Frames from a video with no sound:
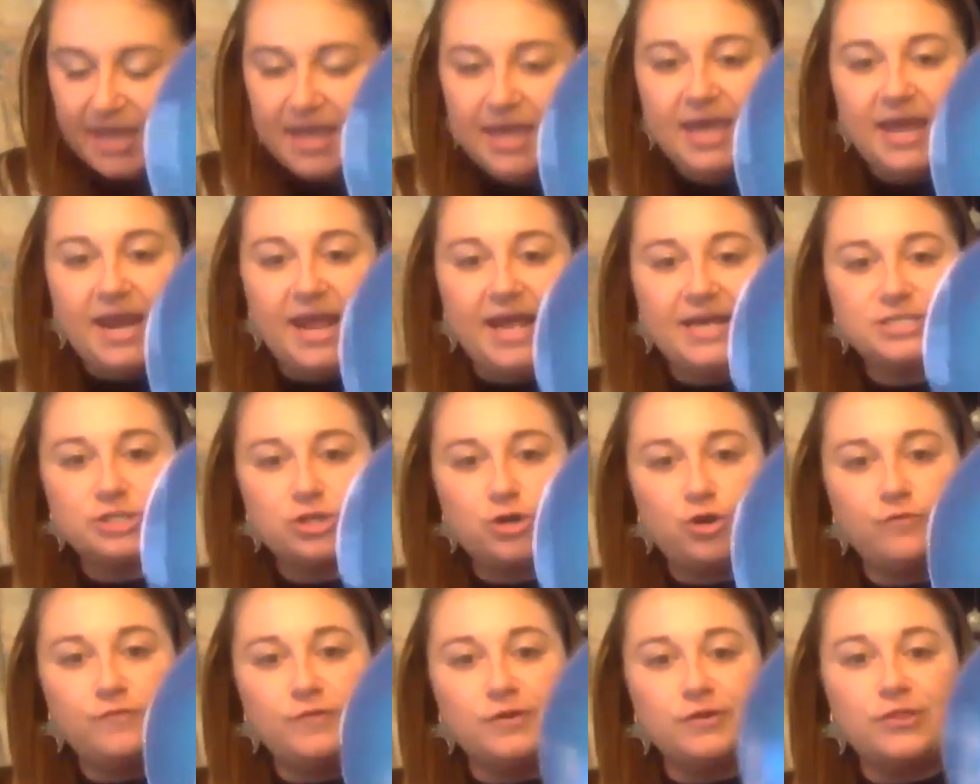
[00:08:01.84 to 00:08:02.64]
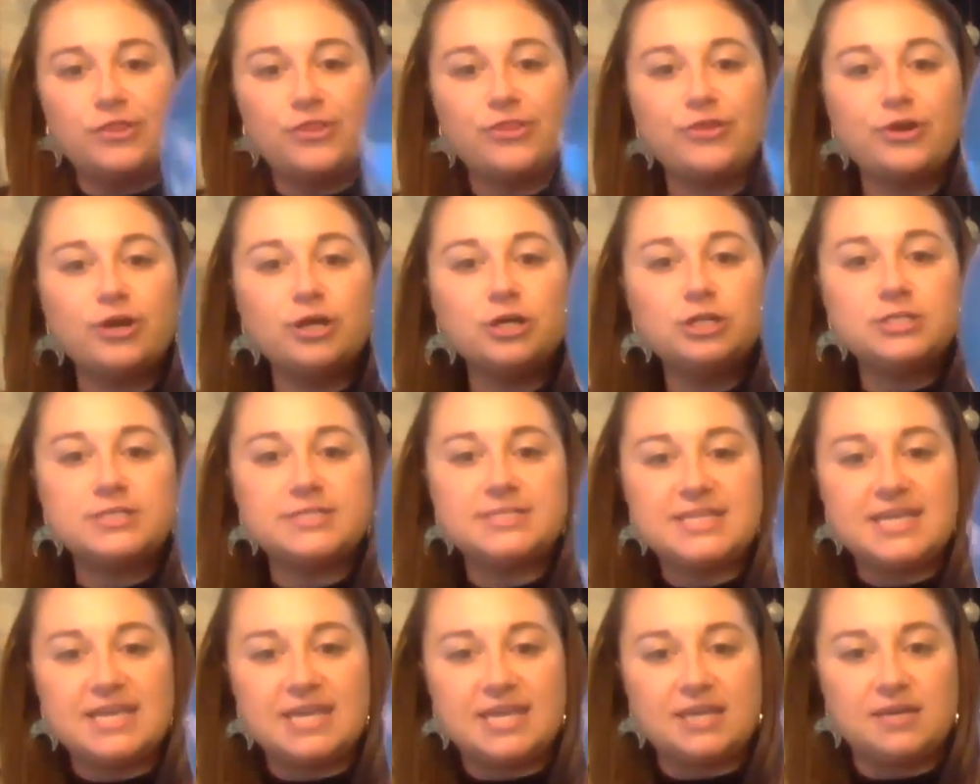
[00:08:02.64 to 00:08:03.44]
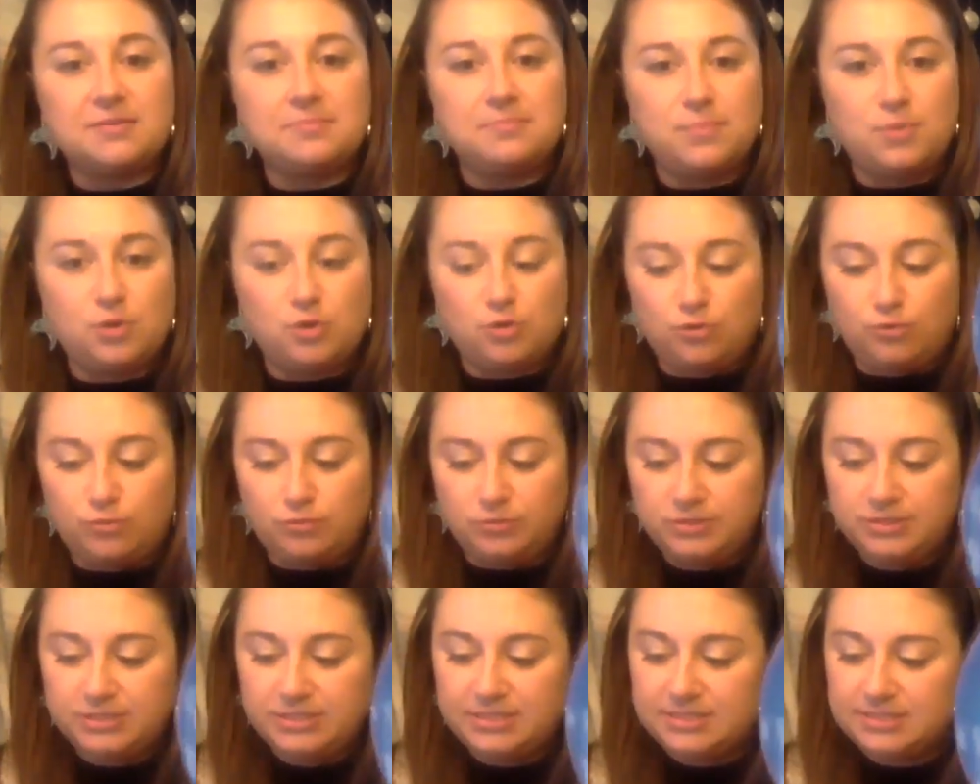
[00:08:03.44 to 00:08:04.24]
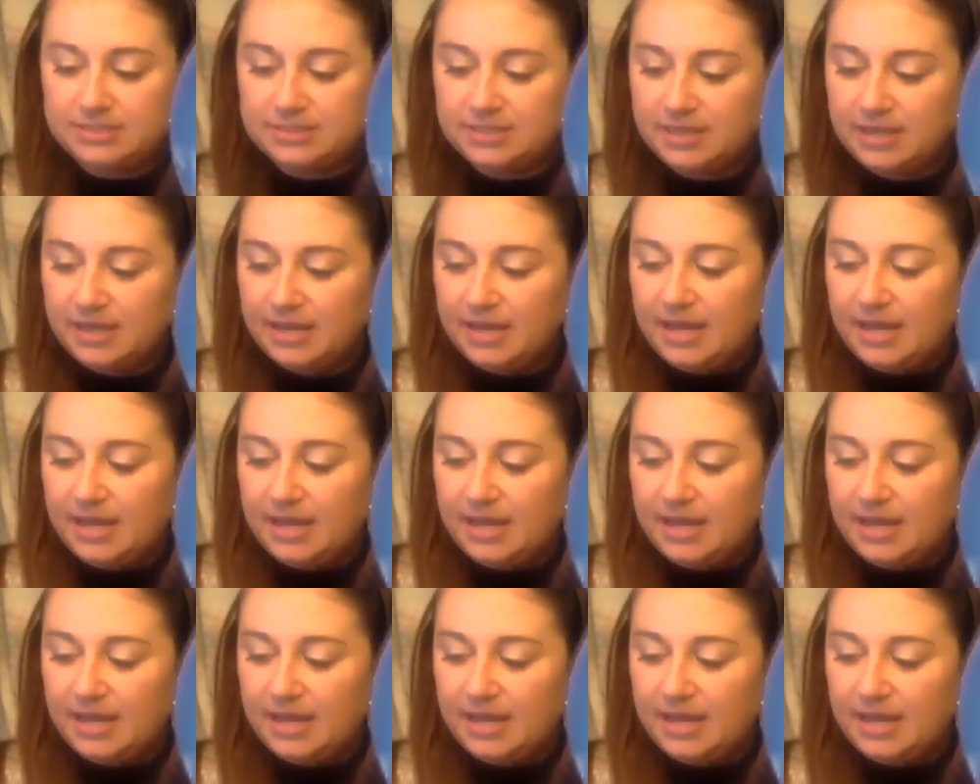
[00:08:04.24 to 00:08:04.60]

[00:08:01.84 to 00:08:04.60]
It has over 13 moons.